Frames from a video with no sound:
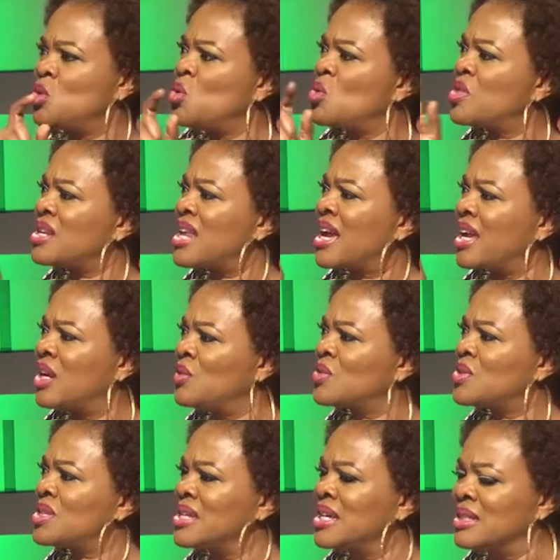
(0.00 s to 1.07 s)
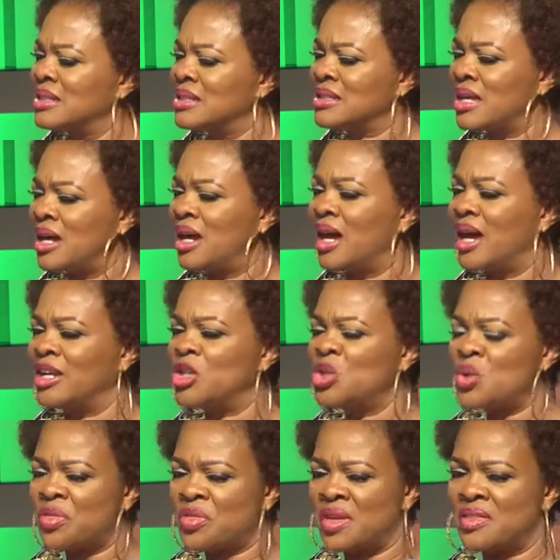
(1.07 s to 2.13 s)
do you think that kind of sales are? And do
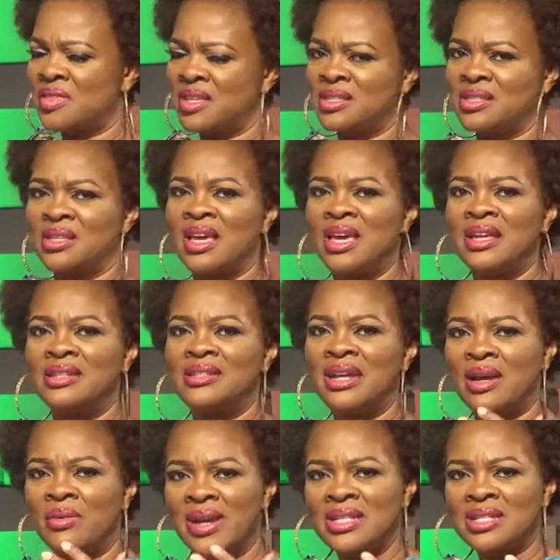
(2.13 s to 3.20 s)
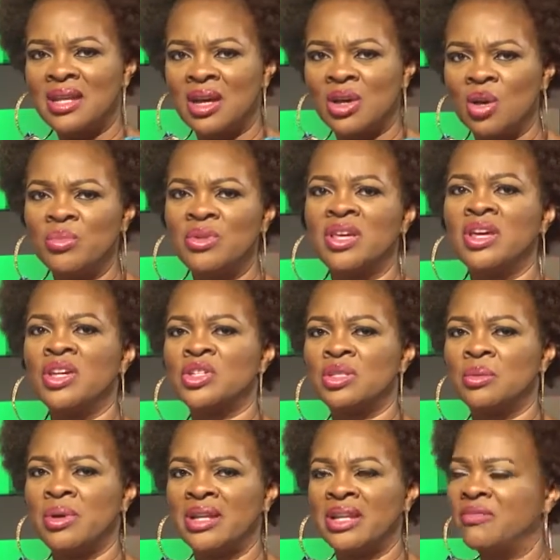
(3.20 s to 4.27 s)
you think this directing our communication
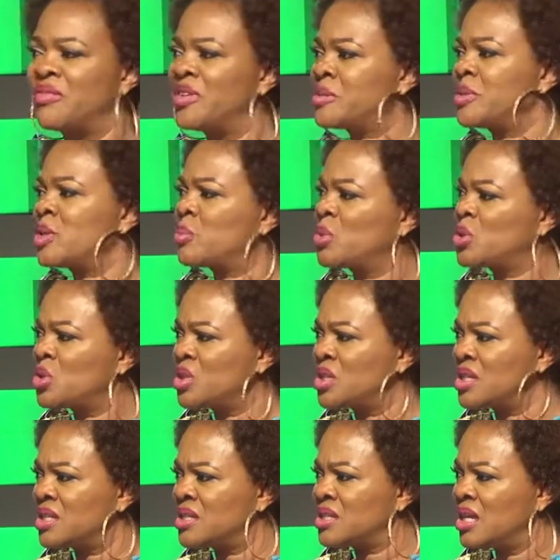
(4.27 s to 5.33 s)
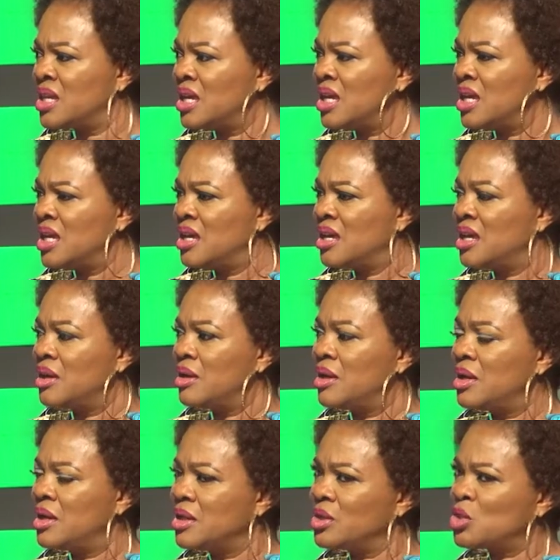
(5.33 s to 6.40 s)
about investment opportunities
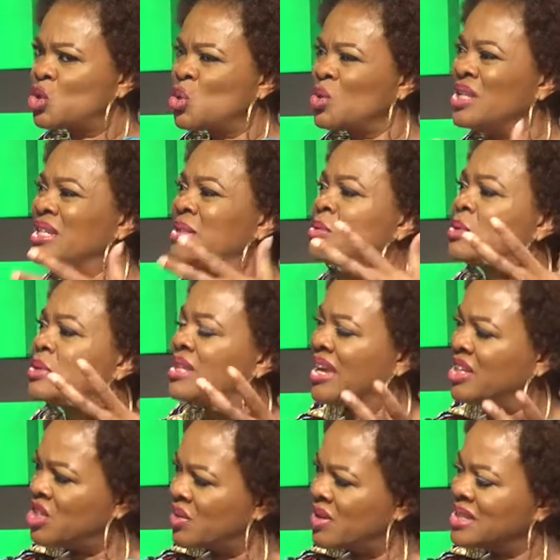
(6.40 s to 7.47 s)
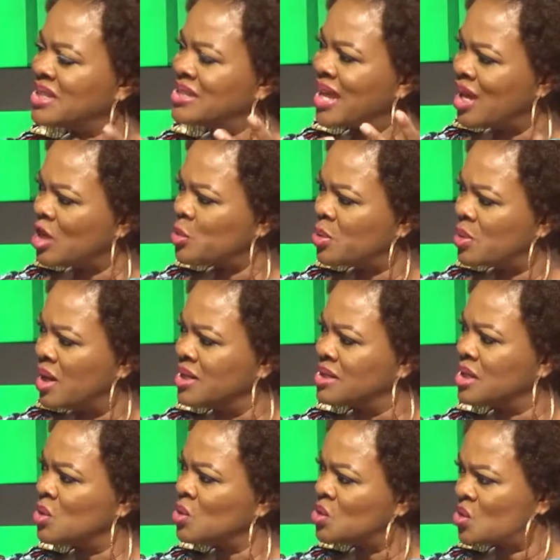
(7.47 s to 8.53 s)
to the Nigerians in diaspora
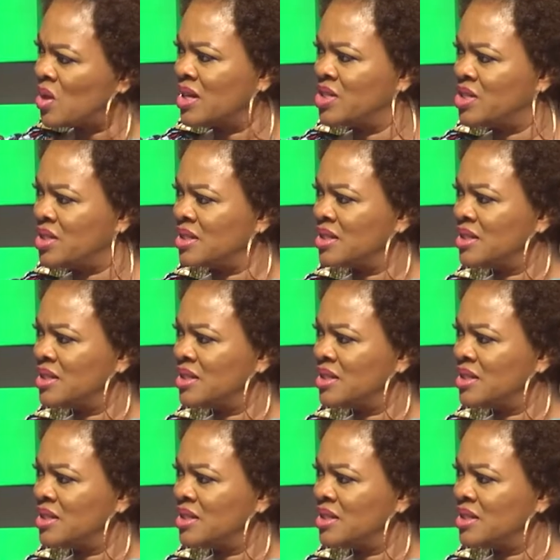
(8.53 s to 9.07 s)
is a good strategy?